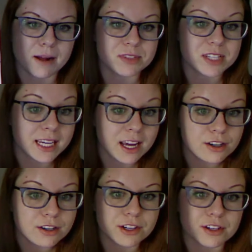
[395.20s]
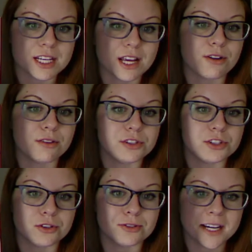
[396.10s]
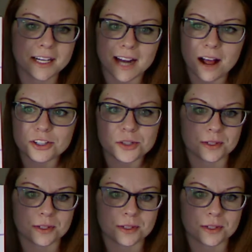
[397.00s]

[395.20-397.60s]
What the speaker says: take care of yourself, to acknowledge